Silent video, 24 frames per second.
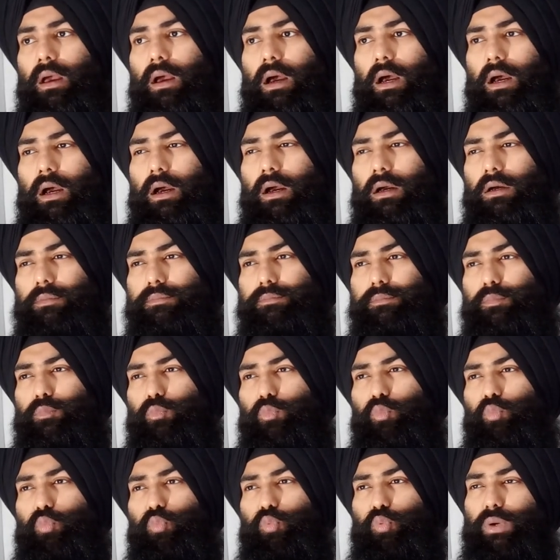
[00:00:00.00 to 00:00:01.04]

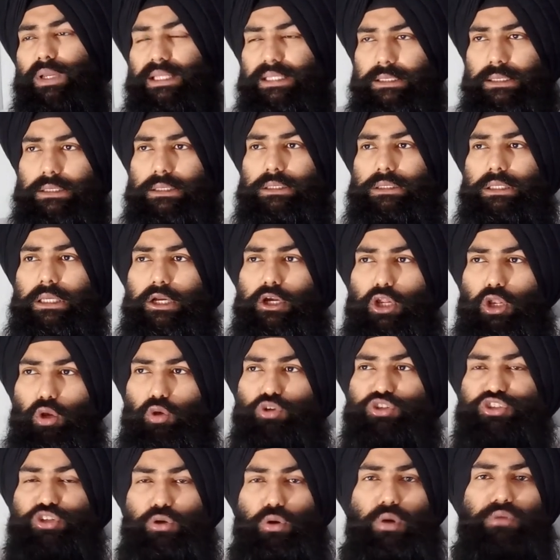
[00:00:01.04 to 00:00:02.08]
with the
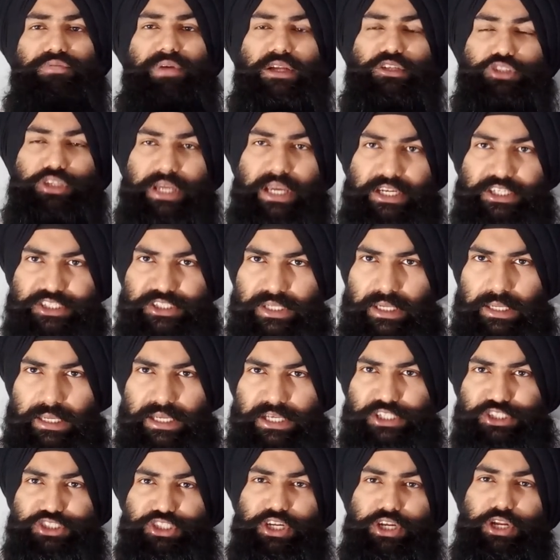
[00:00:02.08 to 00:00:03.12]
closure of educational
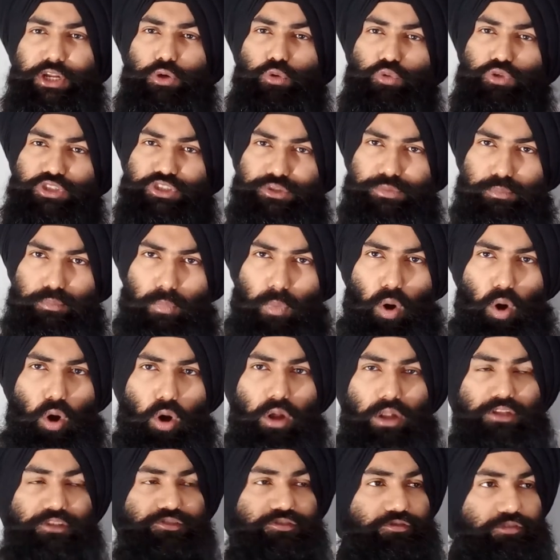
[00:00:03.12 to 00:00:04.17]
institutes,
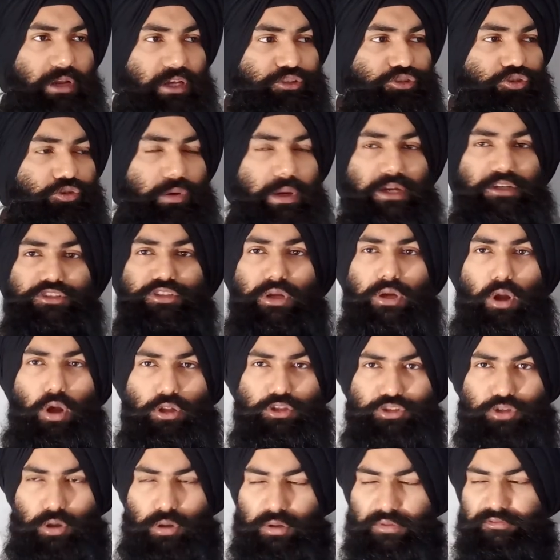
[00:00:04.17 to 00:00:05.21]
malls, restaurants and
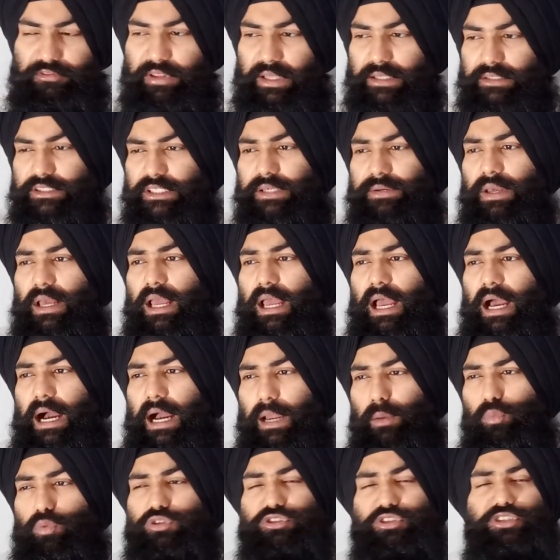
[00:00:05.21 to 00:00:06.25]
all sort of things, see,
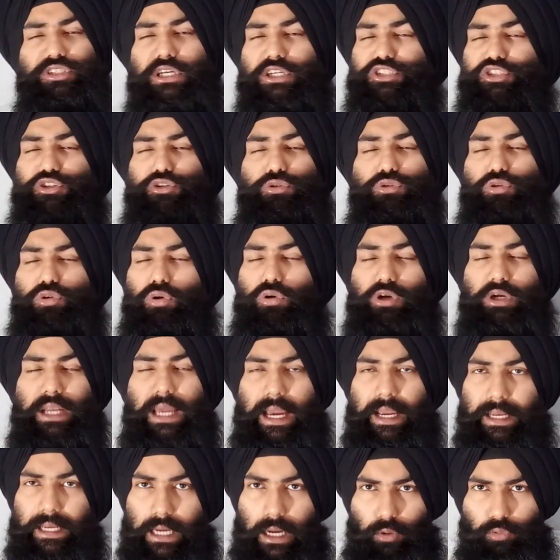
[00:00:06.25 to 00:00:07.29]
I would suggest you don't
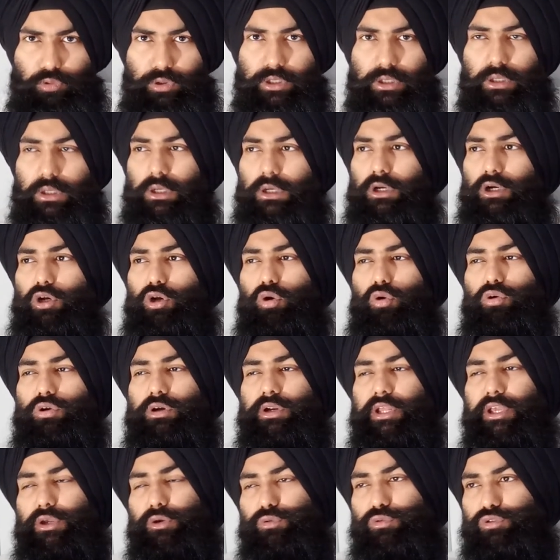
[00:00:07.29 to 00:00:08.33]
dine out,
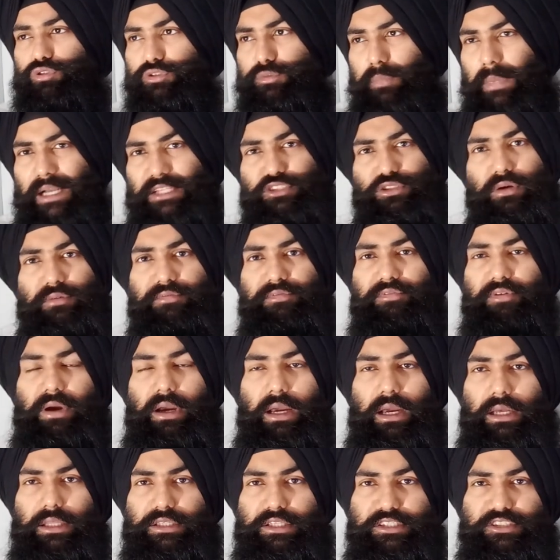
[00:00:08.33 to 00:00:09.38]
don't use much of
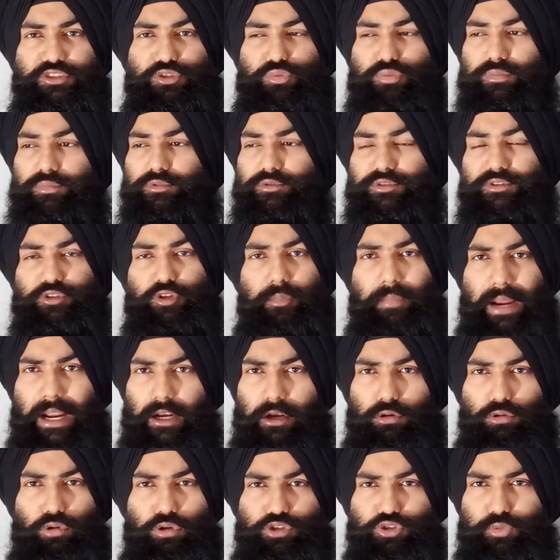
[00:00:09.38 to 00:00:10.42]
this
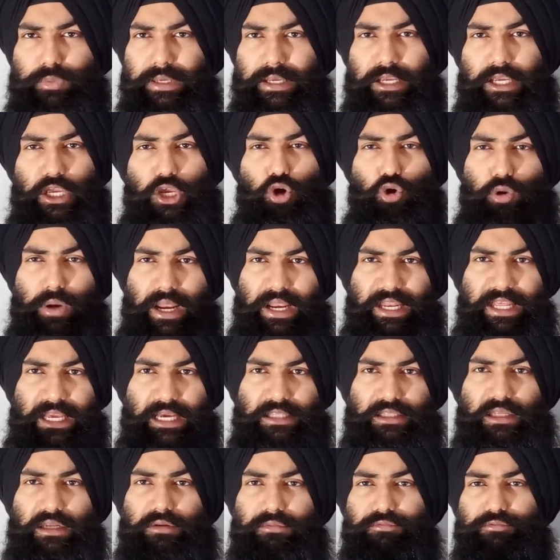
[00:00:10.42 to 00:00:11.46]
Zomato or Swiggy or any
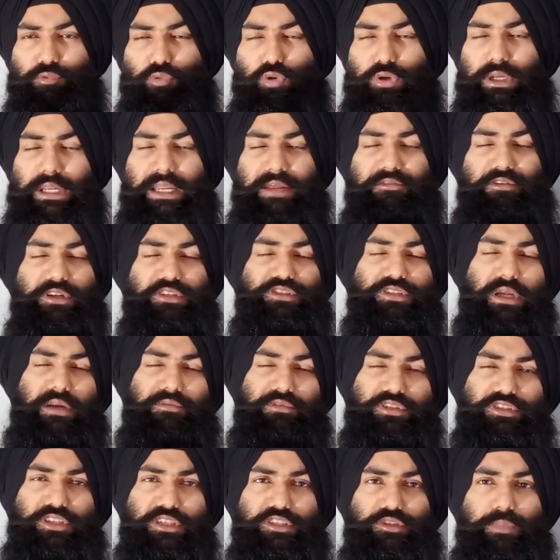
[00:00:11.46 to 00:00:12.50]
other food delivery
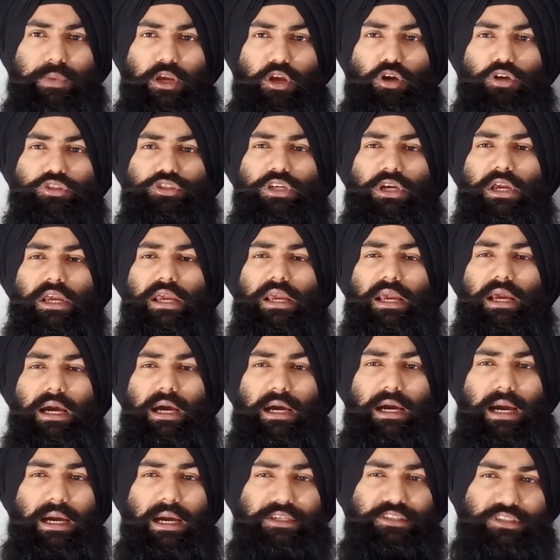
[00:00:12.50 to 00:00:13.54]
services, because
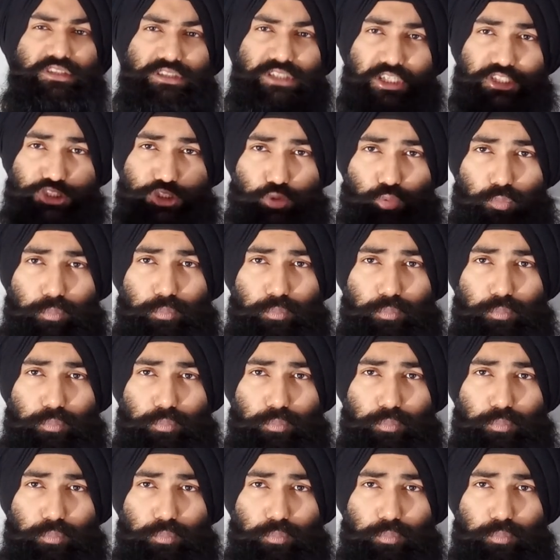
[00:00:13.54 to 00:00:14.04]
I suggest you